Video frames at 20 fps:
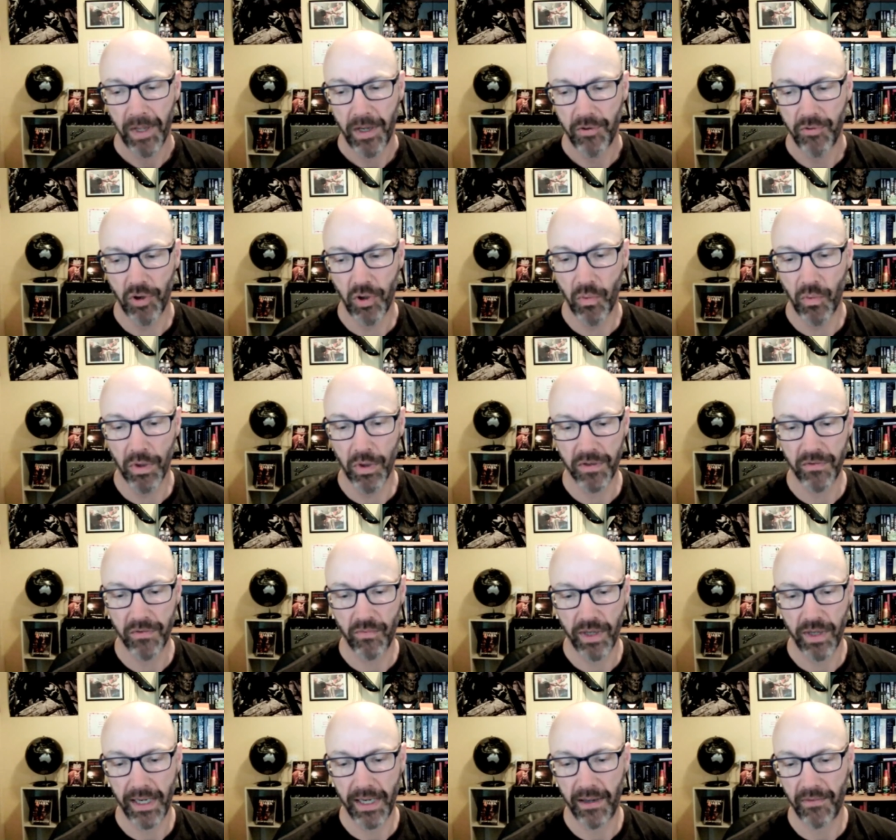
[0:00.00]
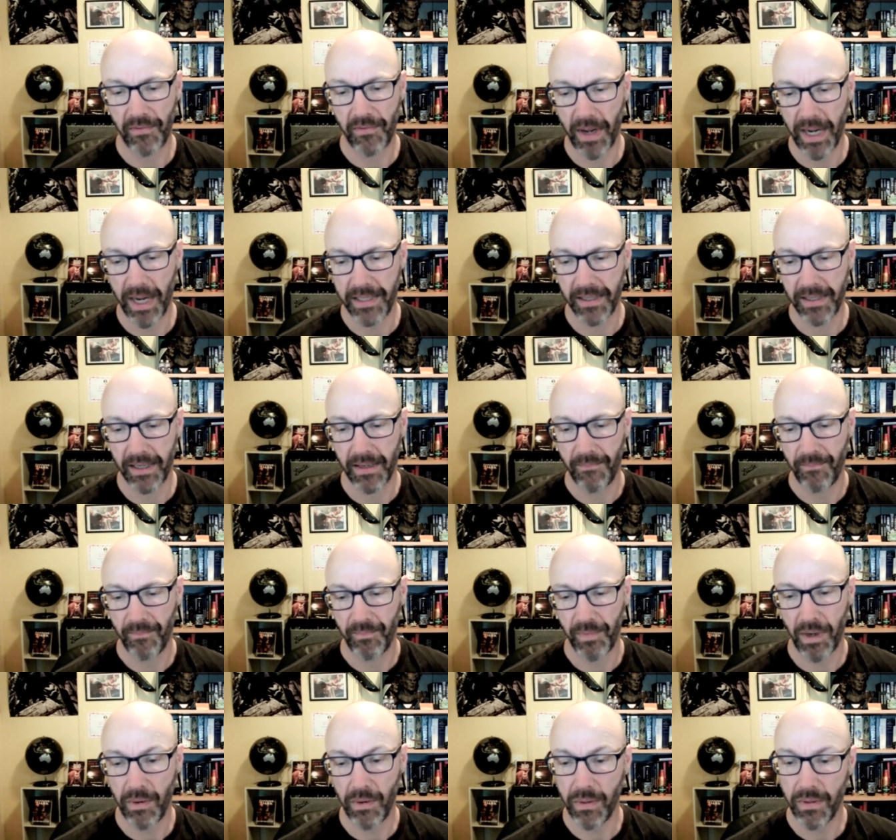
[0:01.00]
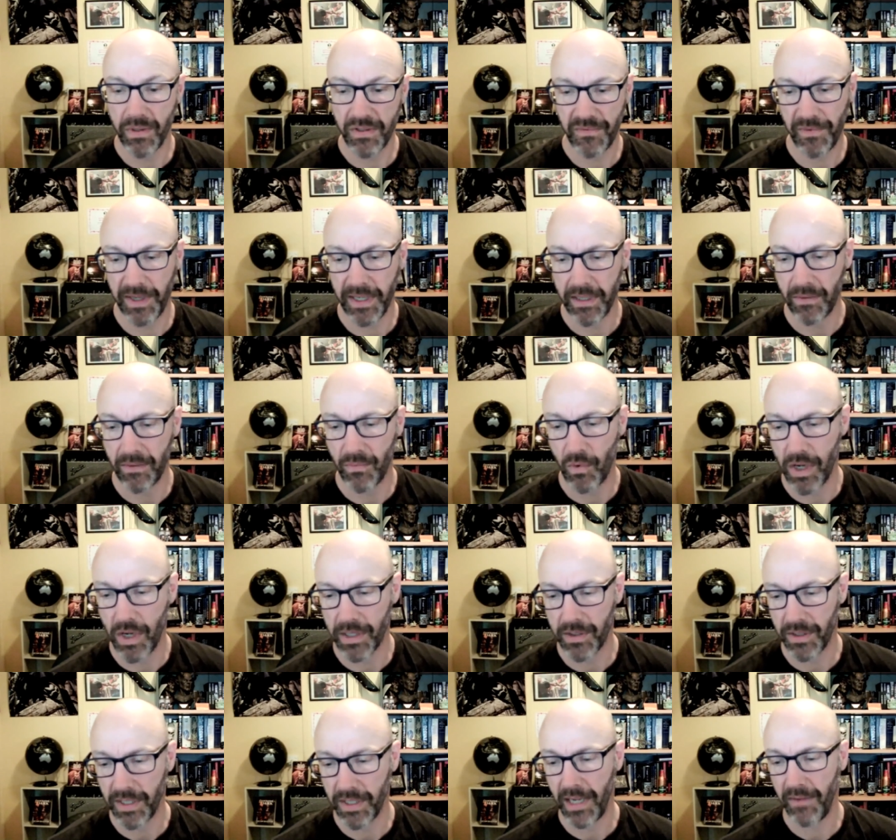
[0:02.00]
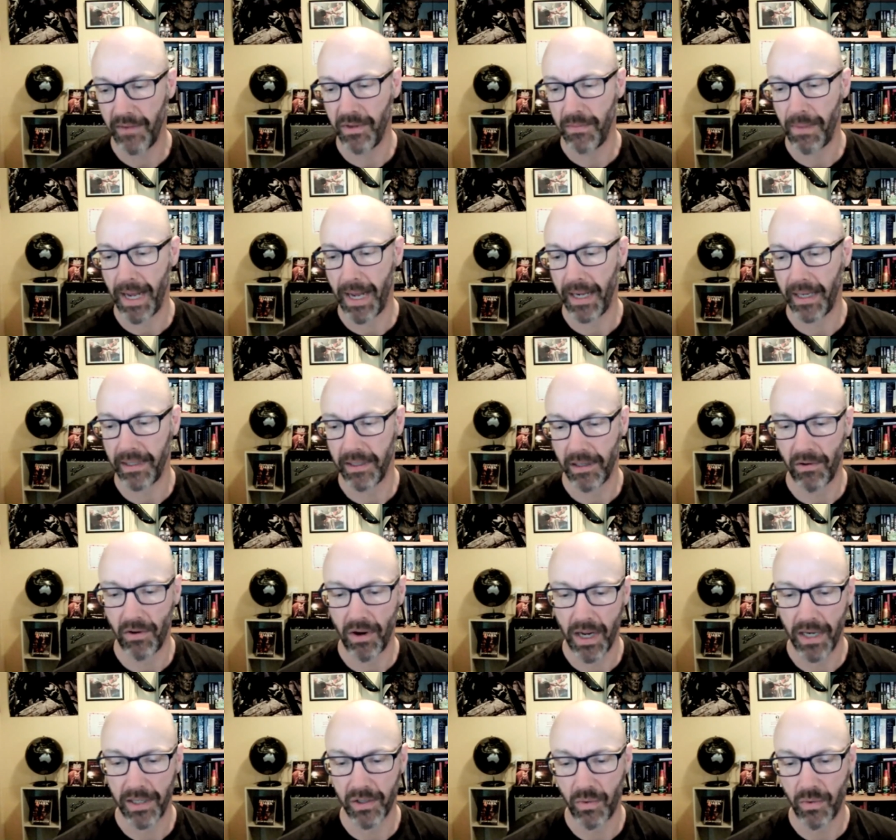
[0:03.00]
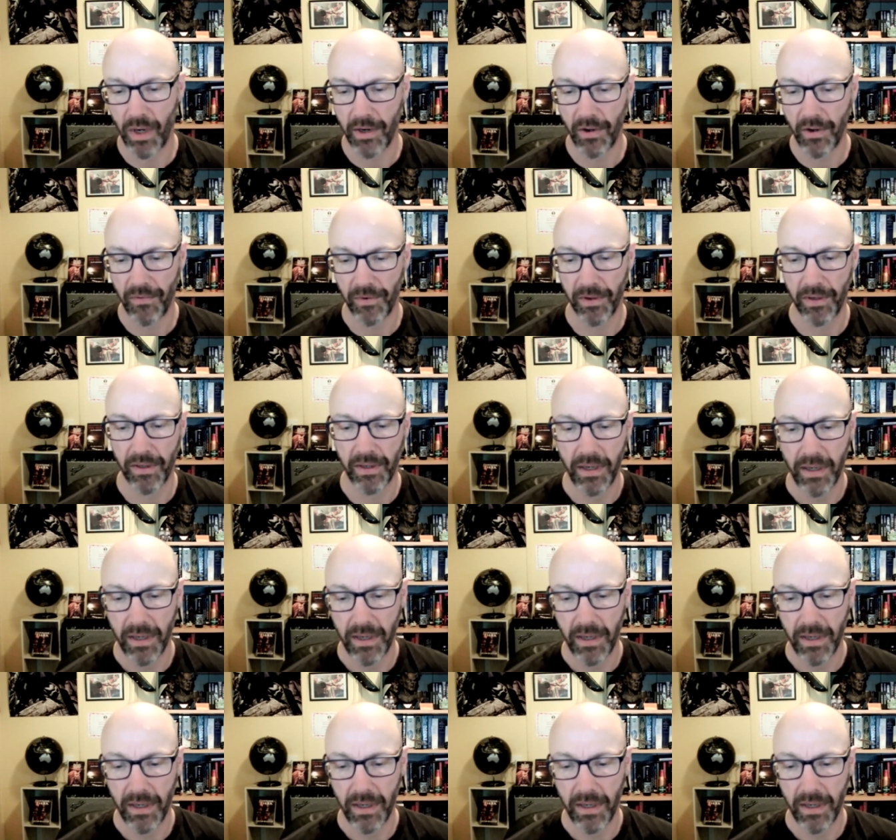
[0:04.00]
Drew wasn't really a fighter, though he was fit and worked on the heavy bag in the garage quite often,